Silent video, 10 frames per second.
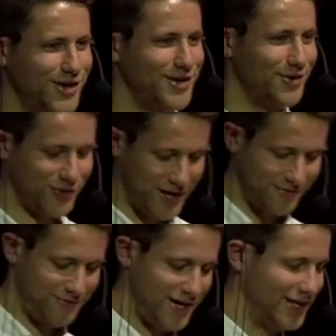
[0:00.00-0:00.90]
you'll have
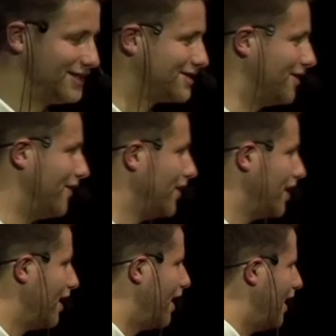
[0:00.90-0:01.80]
fun. So
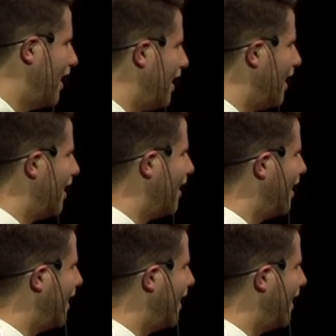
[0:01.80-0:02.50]
the